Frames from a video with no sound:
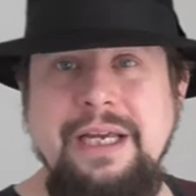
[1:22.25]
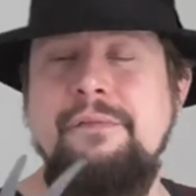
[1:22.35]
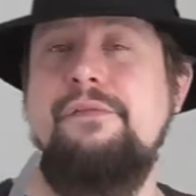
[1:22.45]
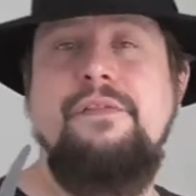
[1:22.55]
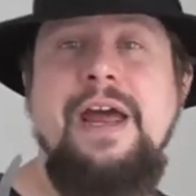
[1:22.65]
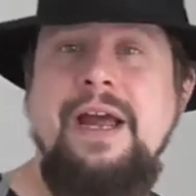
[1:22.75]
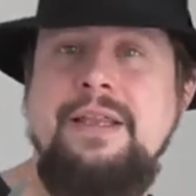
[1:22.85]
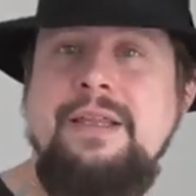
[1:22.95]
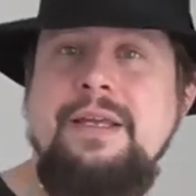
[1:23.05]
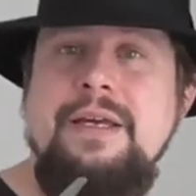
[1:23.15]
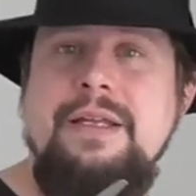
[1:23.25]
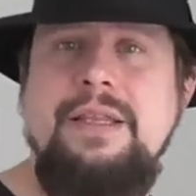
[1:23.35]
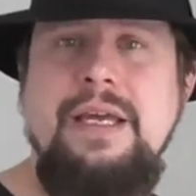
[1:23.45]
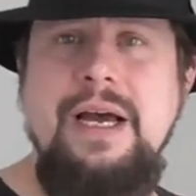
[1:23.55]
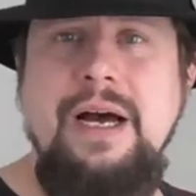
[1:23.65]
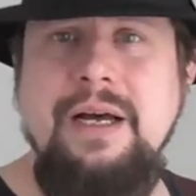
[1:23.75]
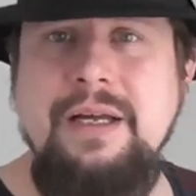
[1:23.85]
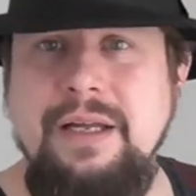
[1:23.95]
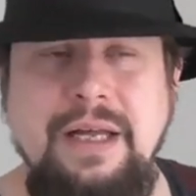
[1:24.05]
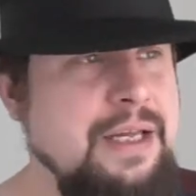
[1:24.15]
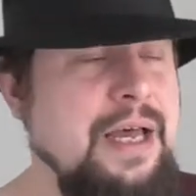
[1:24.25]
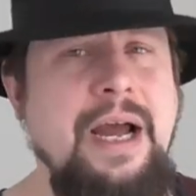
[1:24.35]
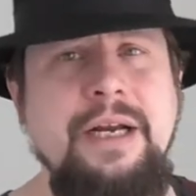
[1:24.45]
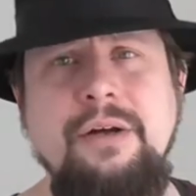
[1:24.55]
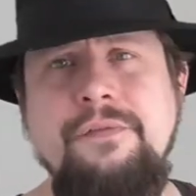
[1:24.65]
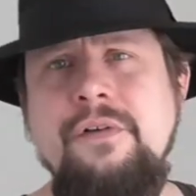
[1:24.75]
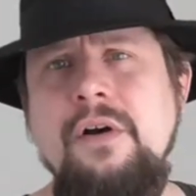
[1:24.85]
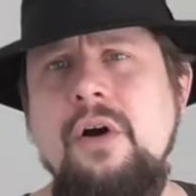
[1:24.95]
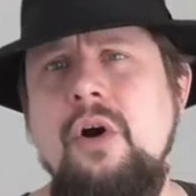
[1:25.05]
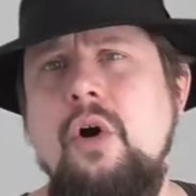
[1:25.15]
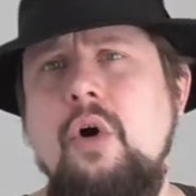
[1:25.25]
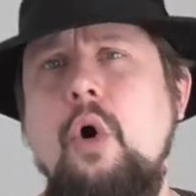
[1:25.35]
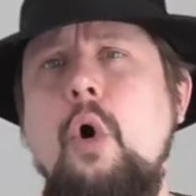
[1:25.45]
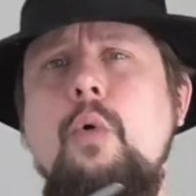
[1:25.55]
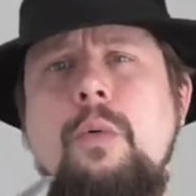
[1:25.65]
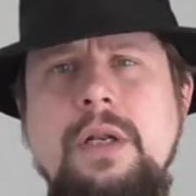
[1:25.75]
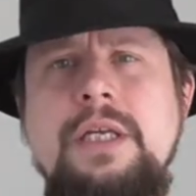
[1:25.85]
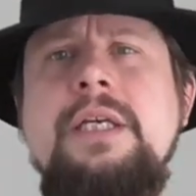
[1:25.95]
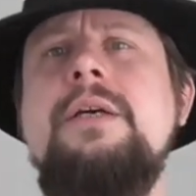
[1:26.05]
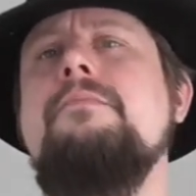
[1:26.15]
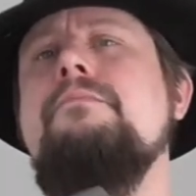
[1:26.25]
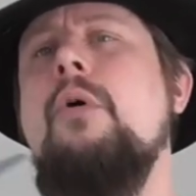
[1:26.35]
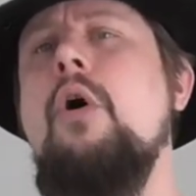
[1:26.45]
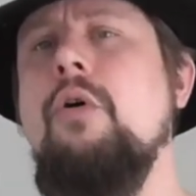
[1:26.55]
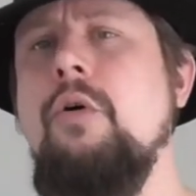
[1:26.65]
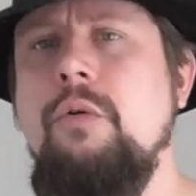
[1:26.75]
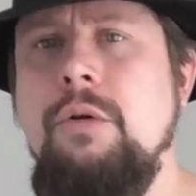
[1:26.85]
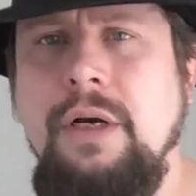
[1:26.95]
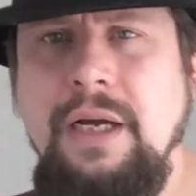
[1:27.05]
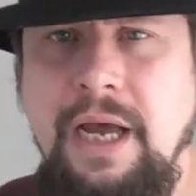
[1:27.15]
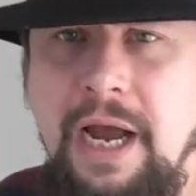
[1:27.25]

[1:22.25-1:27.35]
In fact, they are a kind of overly moral.